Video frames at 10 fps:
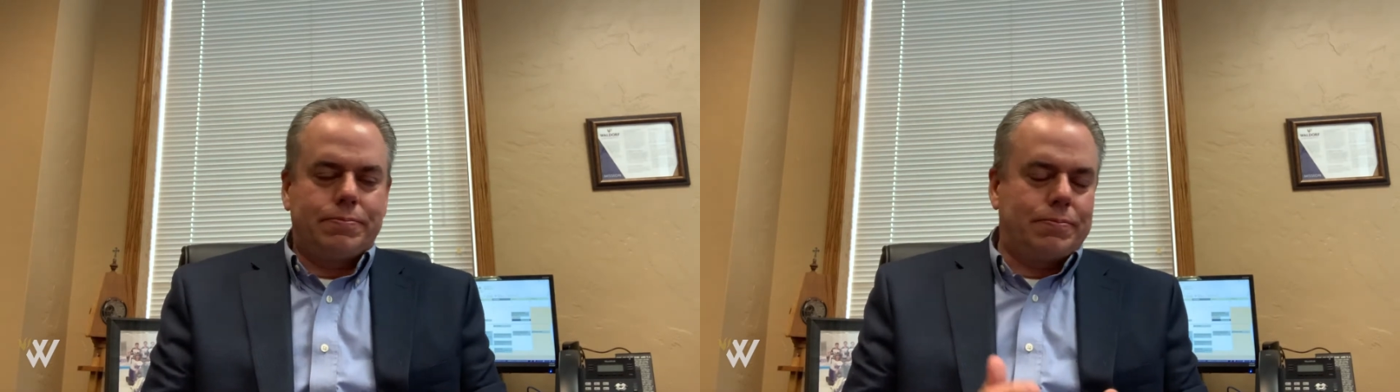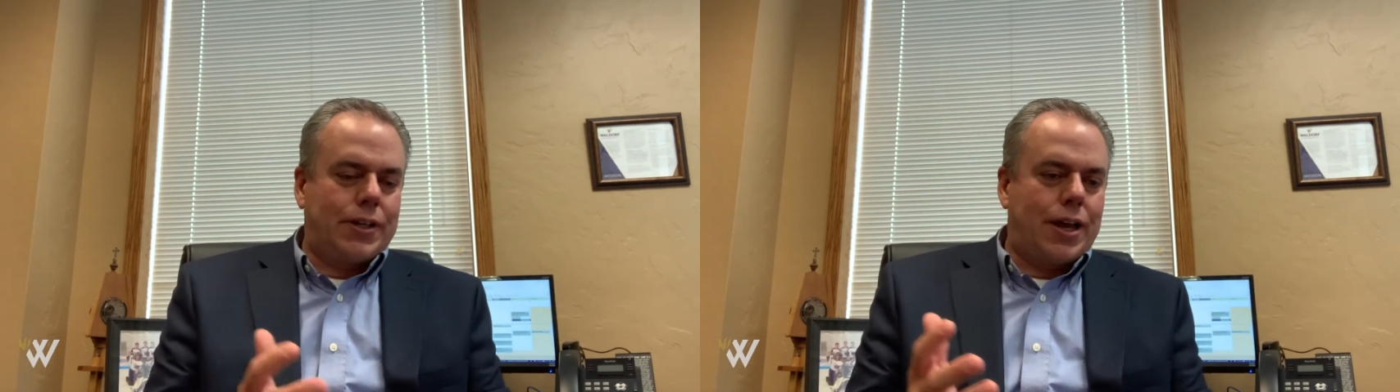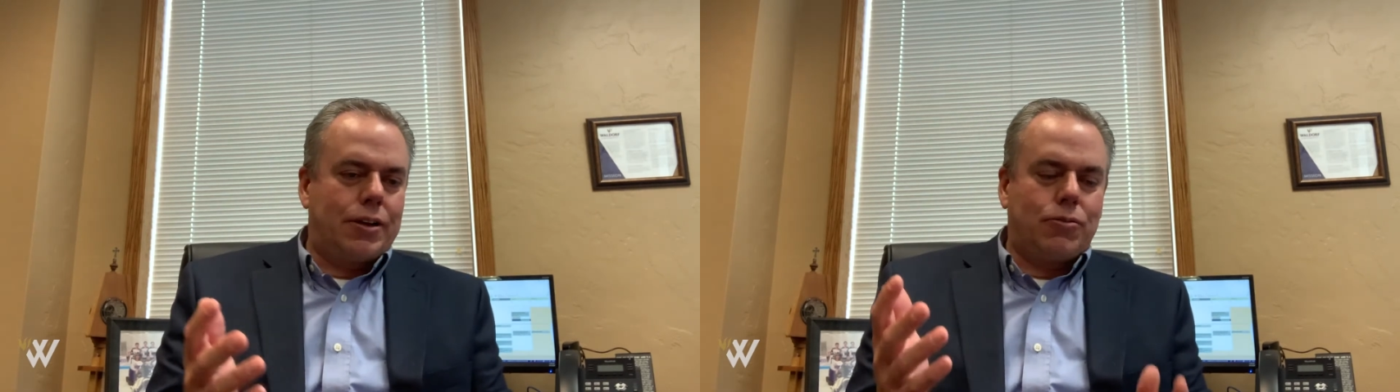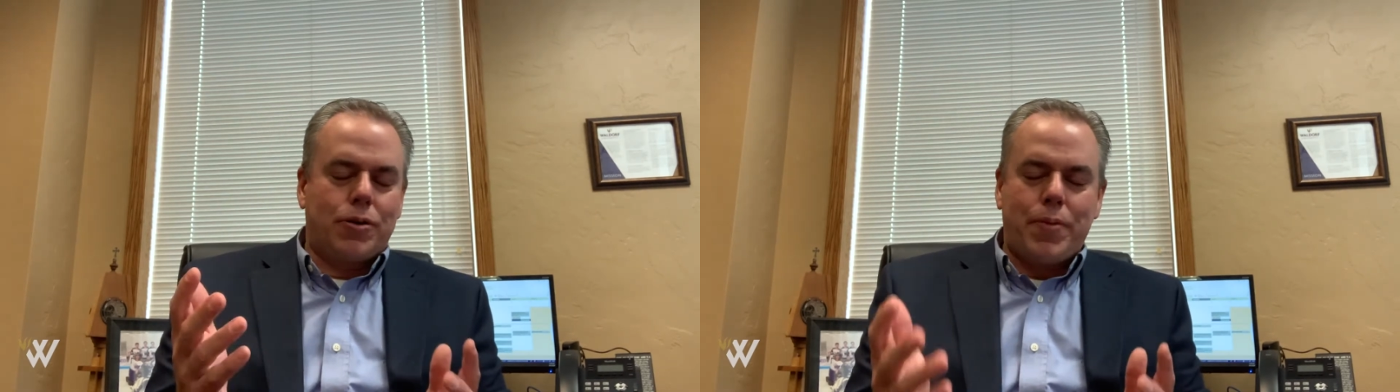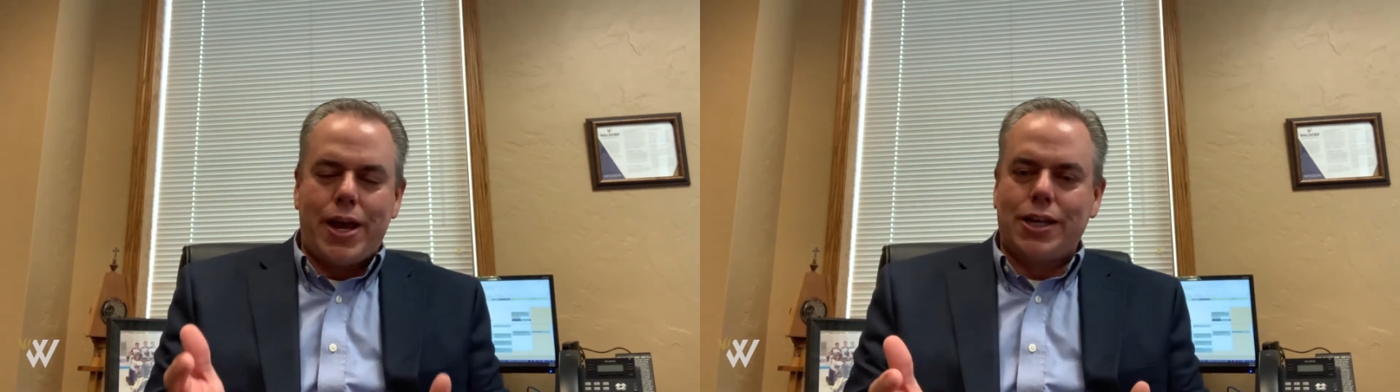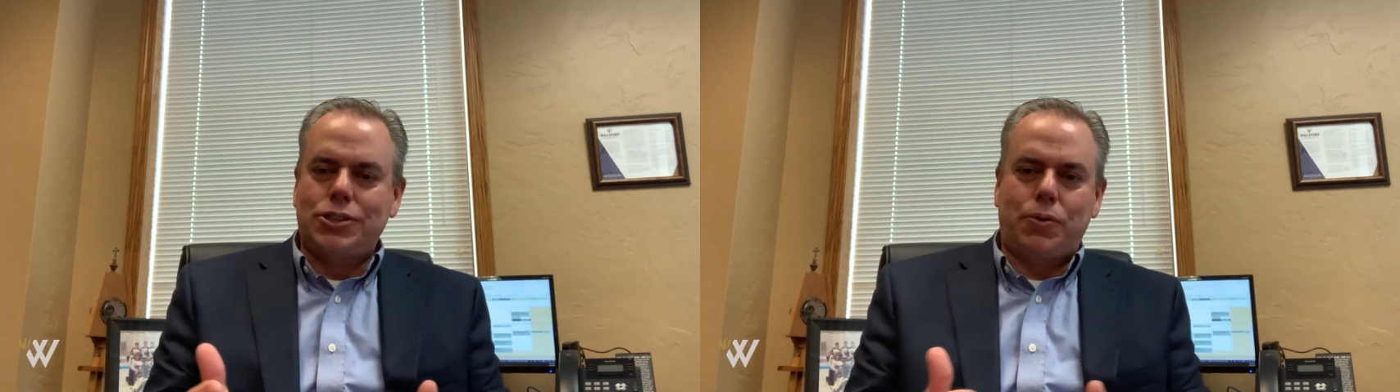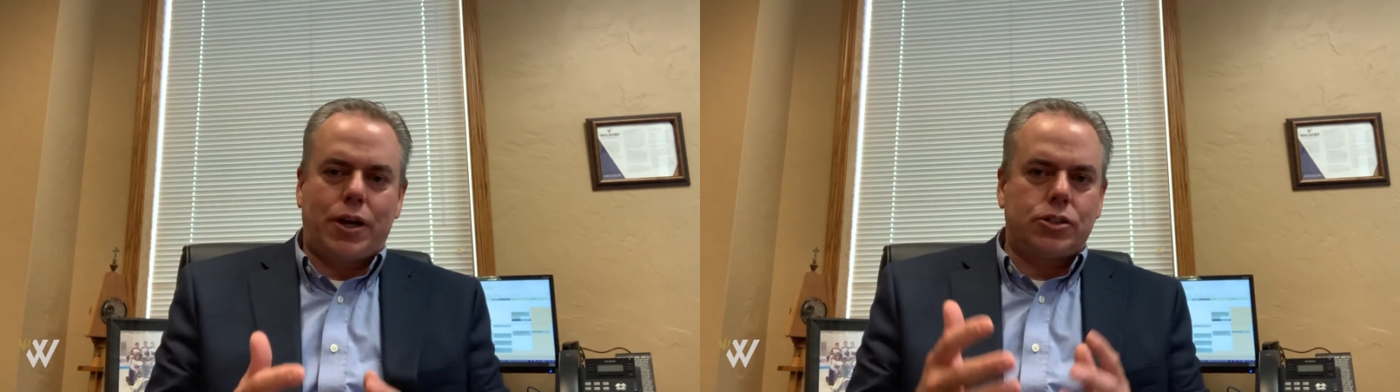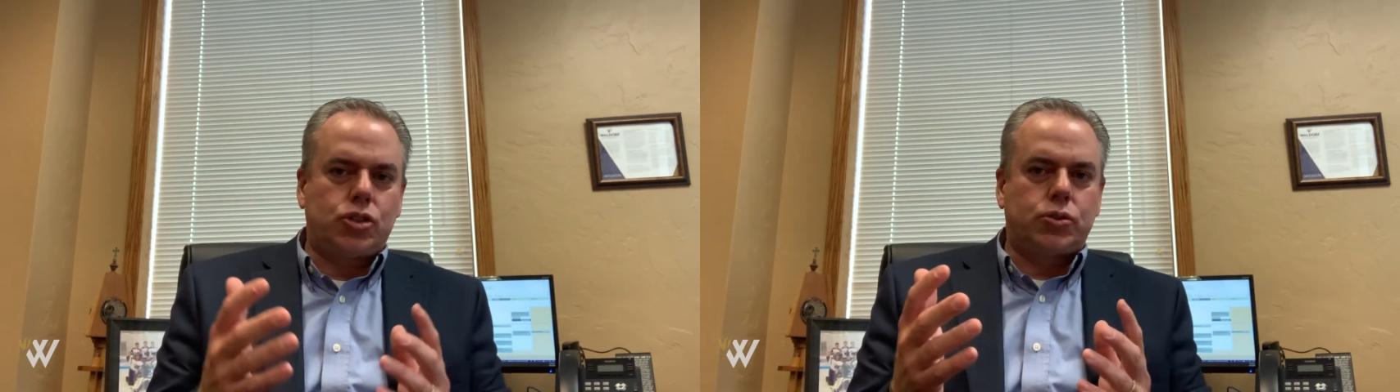we got to wear masks, we
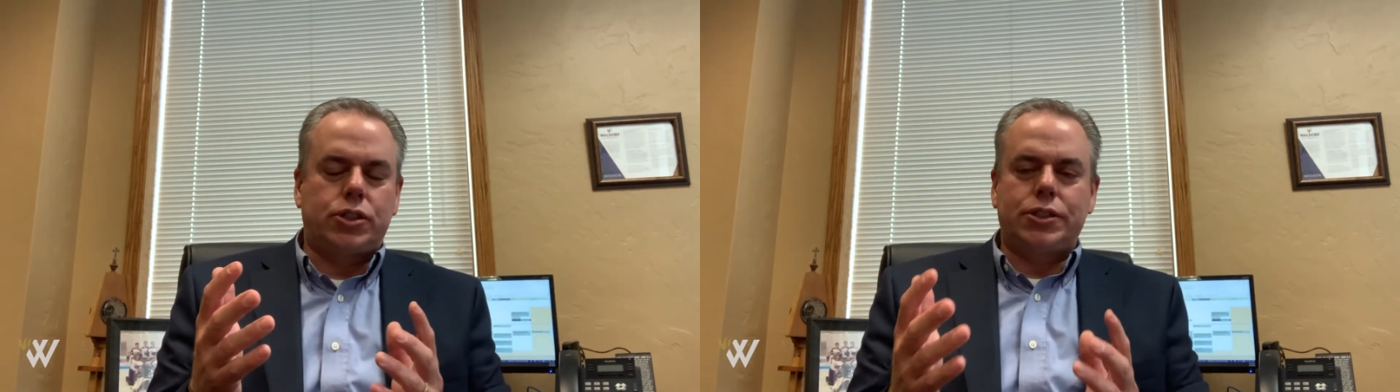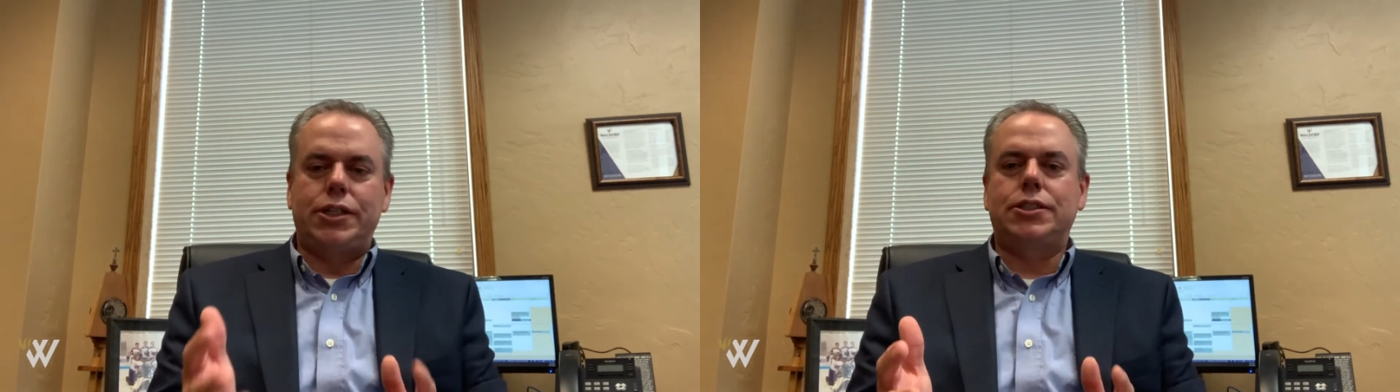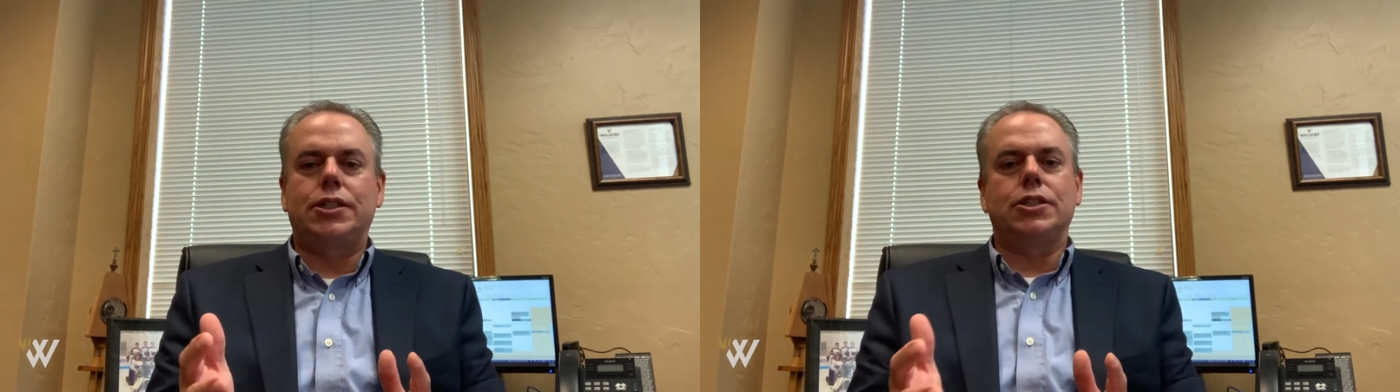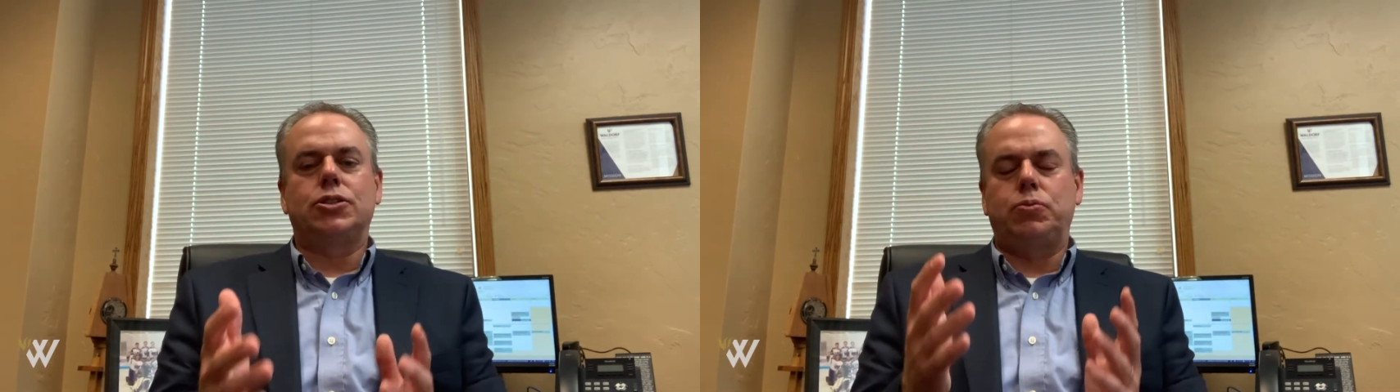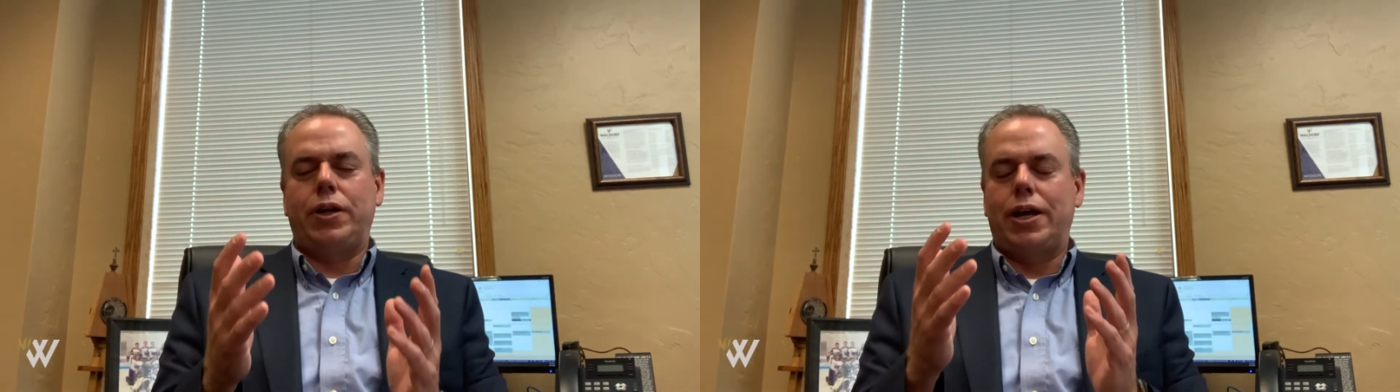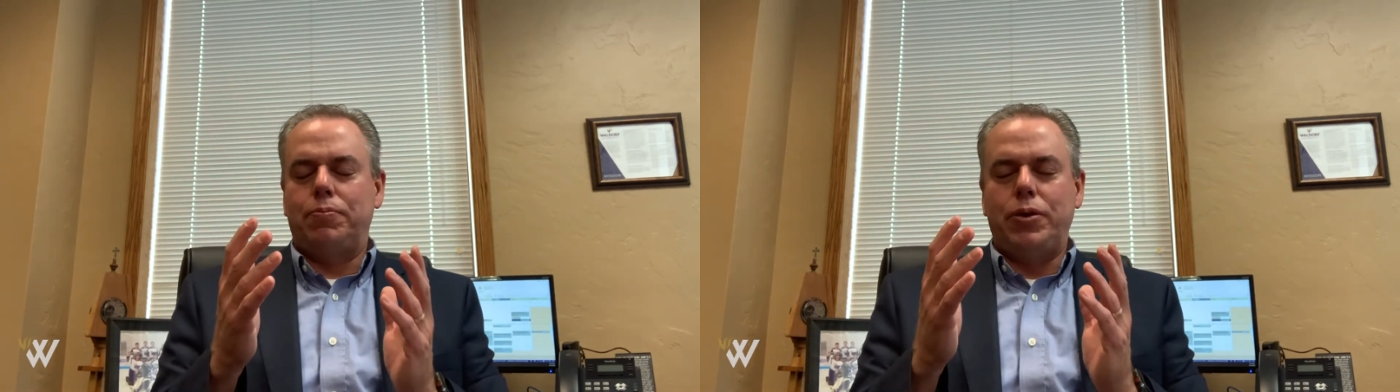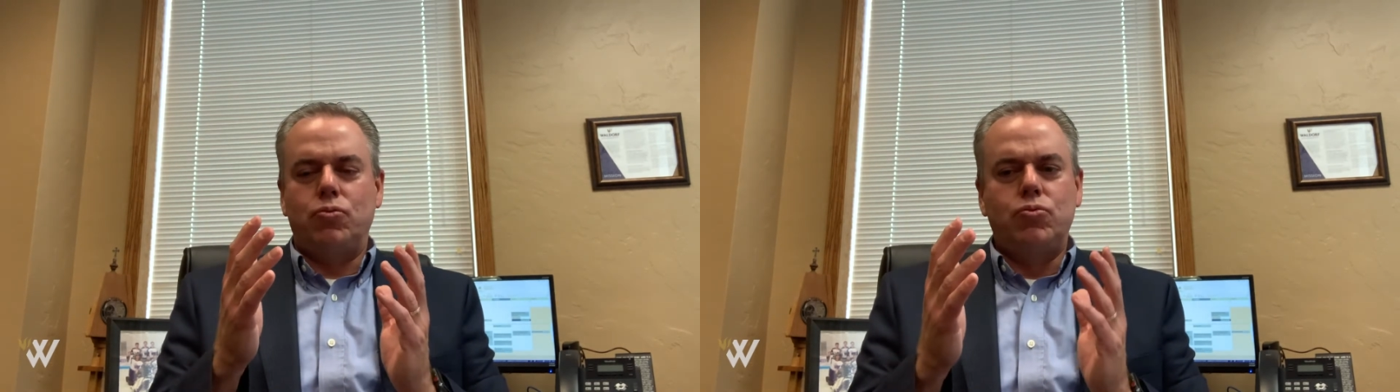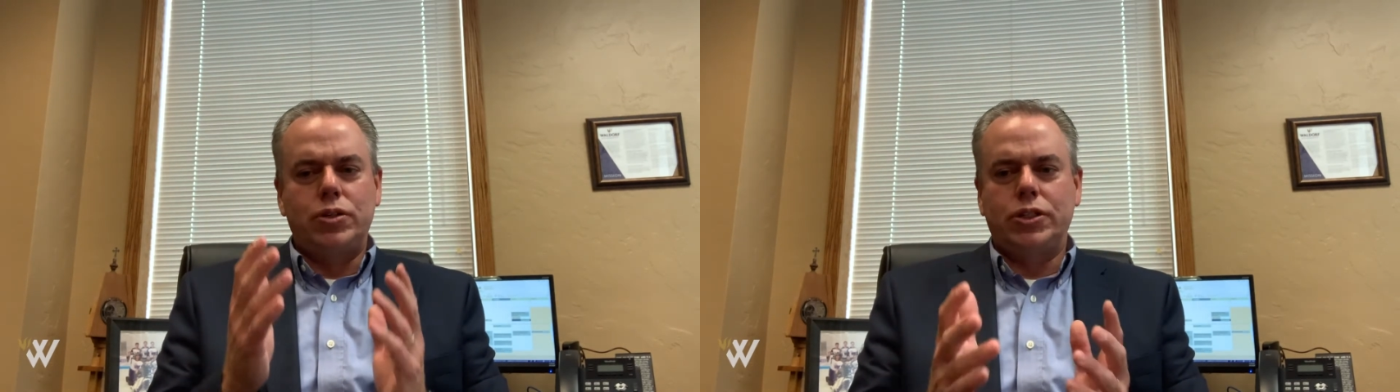got to social distance, we got to be
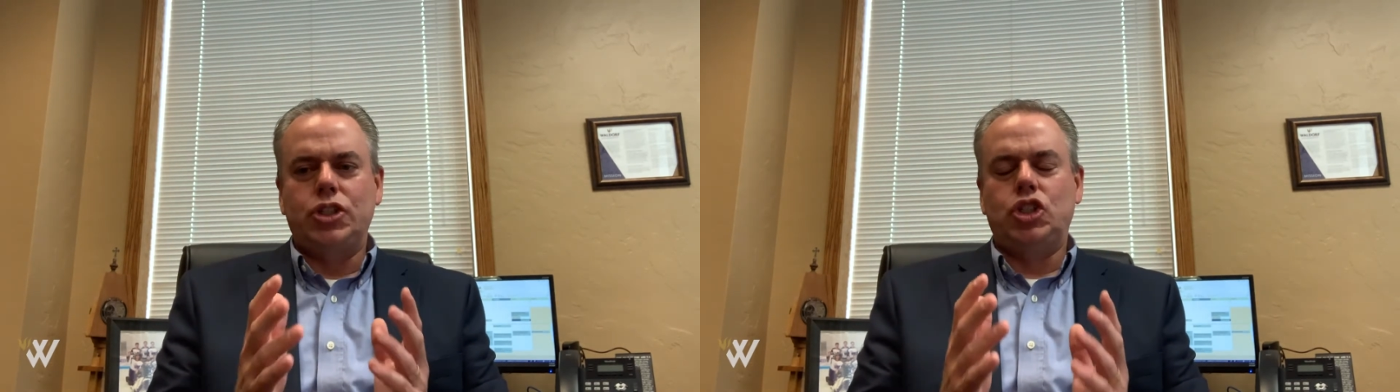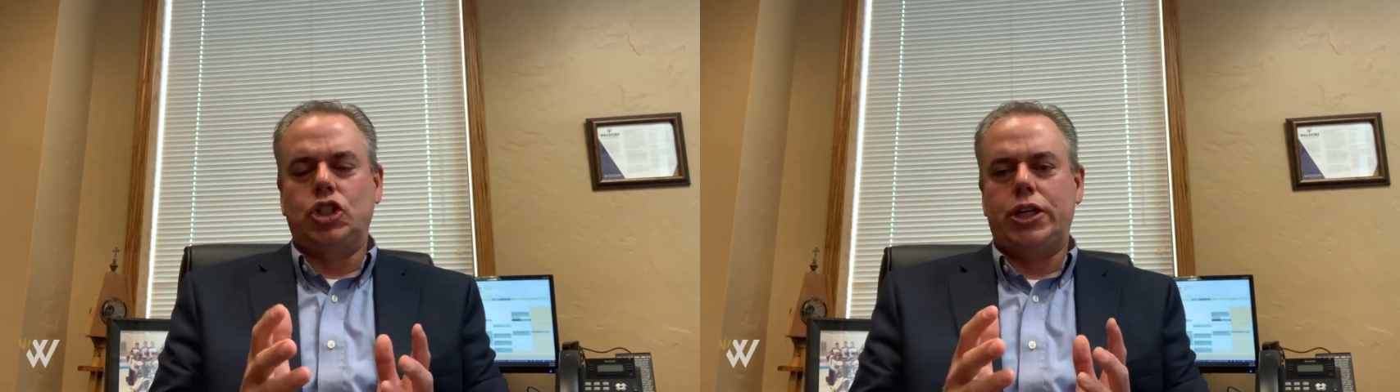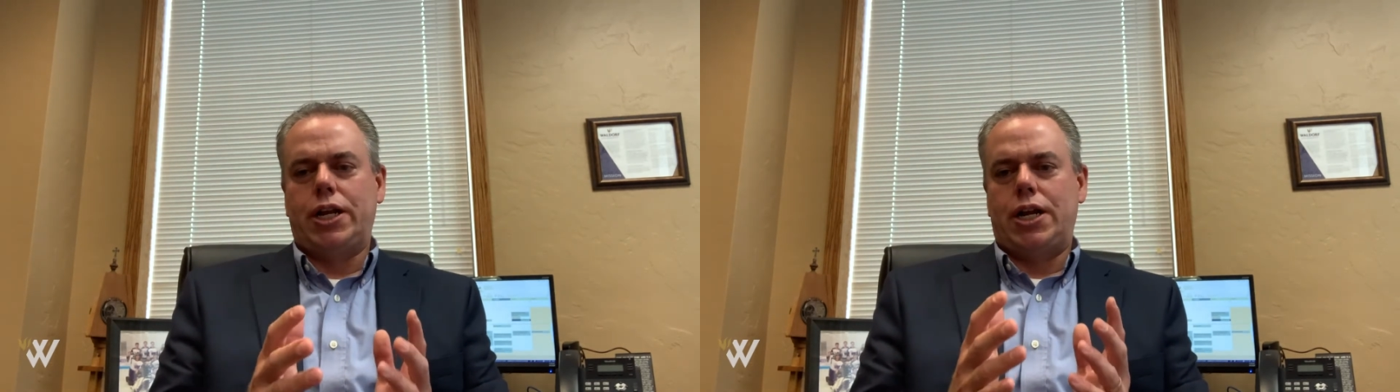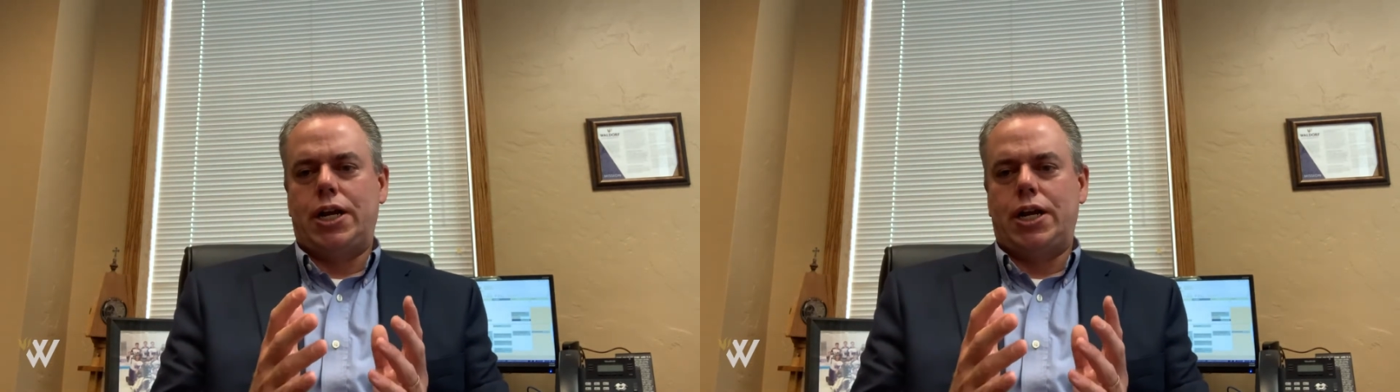really good at